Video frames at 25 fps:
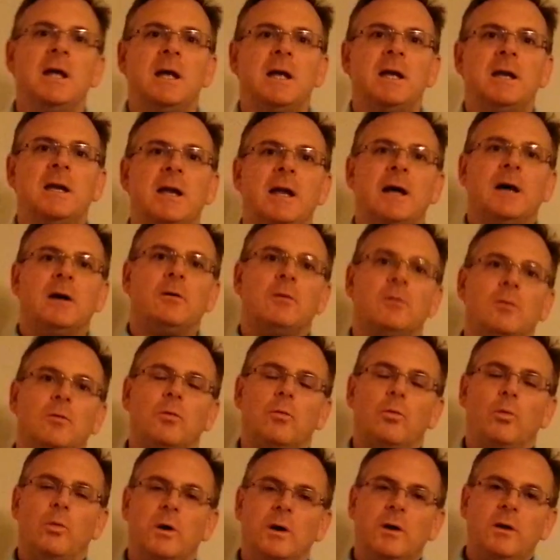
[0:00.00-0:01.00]
Now,
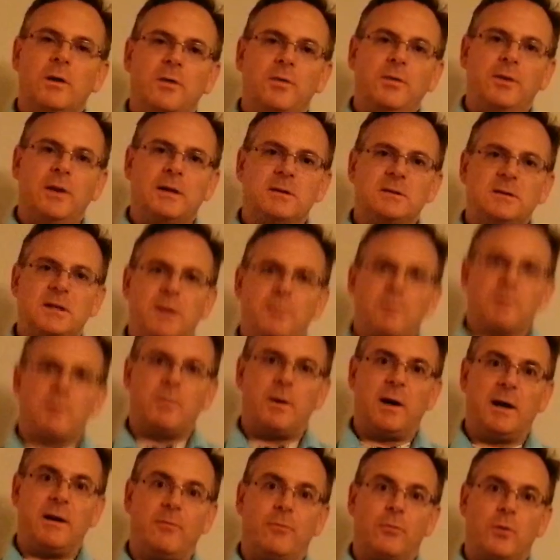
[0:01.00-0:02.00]
one of the things to keep in
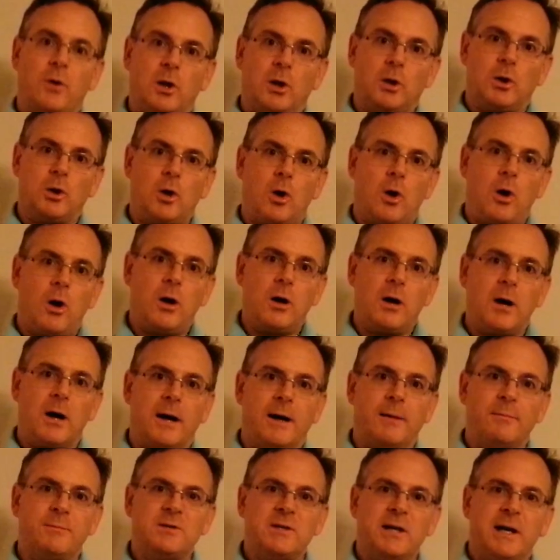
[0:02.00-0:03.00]
mind for a long
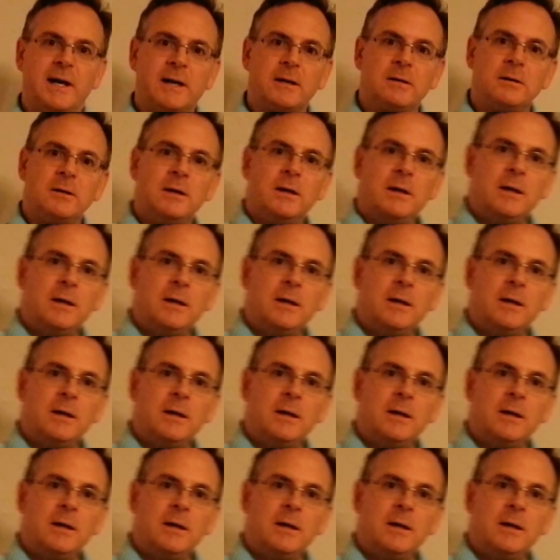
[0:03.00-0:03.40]
object